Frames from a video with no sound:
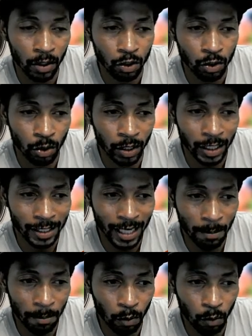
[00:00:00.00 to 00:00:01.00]
So an
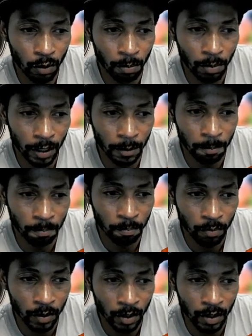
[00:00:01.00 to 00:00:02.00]
example would be,
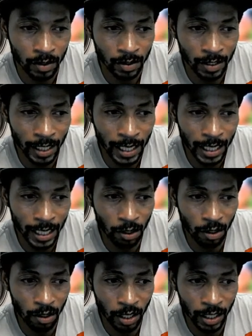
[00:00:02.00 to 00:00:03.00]
say